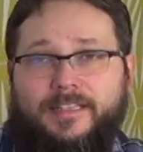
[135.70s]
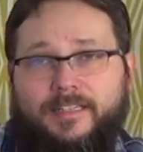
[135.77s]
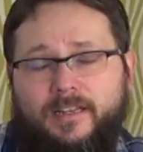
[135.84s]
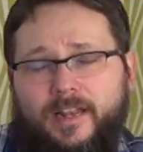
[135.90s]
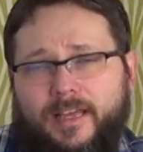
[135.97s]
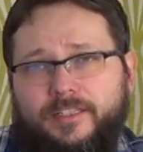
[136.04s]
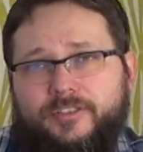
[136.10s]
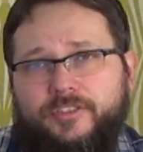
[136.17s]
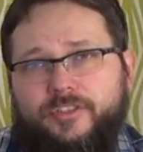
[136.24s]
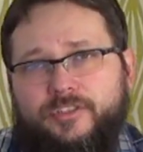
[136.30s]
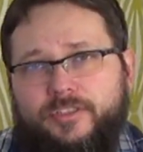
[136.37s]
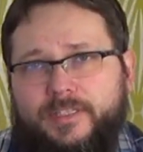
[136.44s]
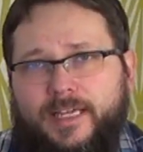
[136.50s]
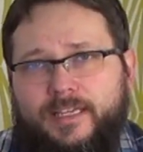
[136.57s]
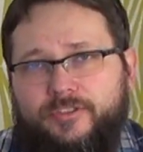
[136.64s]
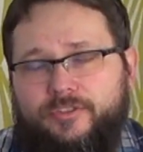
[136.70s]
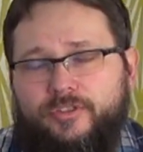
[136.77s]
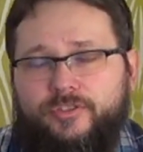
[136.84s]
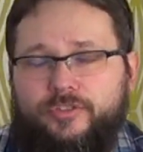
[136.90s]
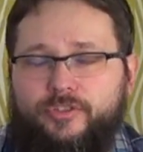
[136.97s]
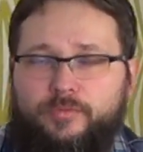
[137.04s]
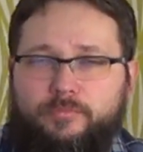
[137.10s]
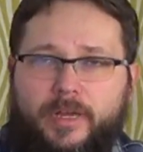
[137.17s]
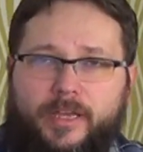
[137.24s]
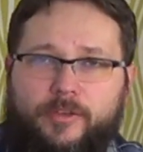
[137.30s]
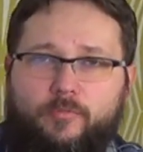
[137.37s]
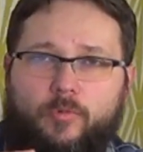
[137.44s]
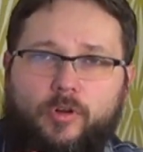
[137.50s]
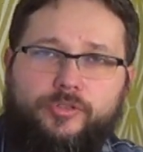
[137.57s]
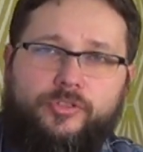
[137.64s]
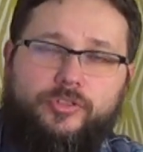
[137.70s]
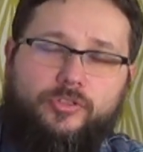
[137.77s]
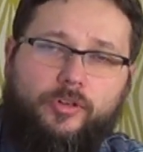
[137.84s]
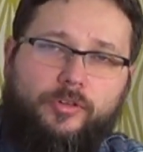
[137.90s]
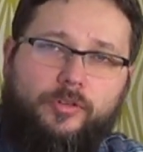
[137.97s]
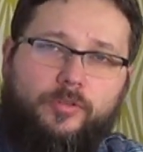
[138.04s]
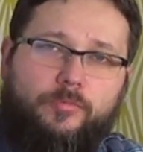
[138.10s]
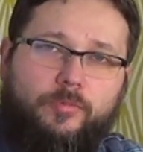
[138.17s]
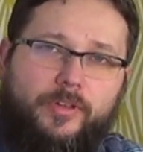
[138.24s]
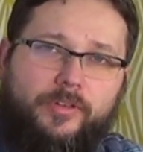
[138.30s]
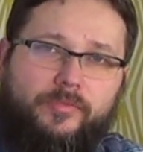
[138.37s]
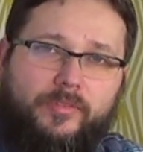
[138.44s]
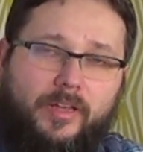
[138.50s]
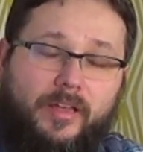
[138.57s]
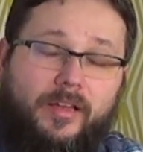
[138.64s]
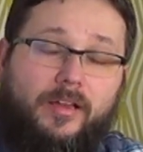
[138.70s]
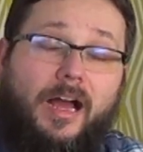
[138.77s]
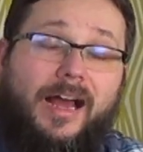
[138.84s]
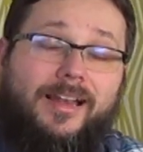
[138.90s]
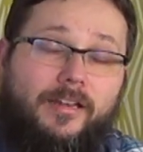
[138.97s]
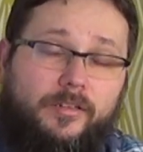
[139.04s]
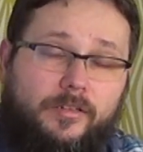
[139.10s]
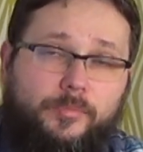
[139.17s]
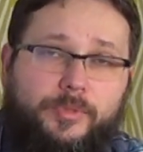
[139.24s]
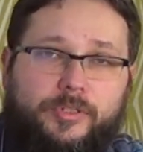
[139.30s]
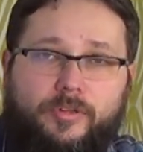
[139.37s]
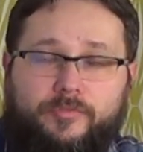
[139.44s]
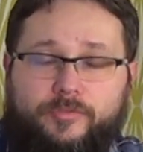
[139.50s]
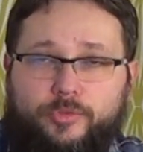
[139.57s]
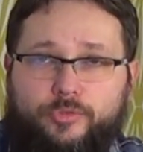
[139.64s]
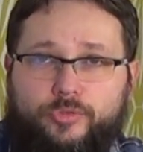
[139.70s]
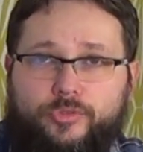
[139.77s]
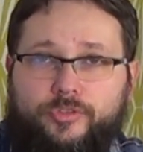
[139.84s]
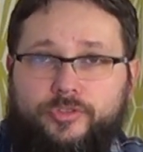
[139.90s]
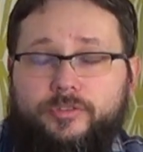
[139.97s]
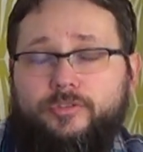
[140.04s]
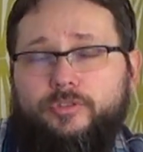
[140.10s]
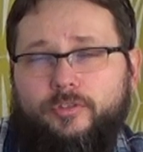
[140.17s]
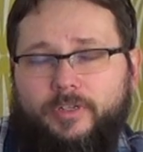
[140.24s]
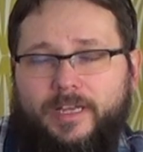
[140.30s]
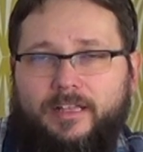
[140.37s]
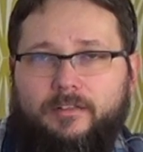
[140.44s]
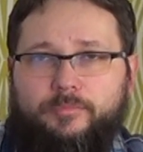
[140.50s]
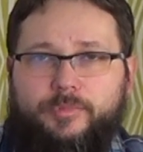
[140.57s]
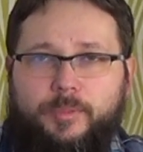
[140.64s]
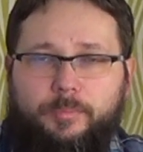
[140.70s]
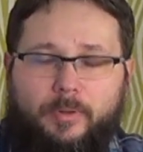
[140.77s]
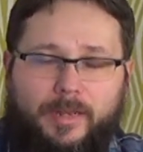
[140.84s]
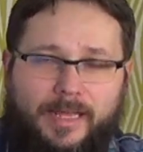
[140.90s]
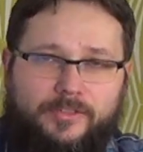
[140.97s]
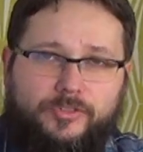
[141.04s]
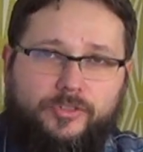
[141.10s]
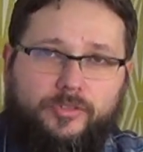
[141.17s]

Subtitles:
later stages, you may want soil with a little bit of nutrition to help the plants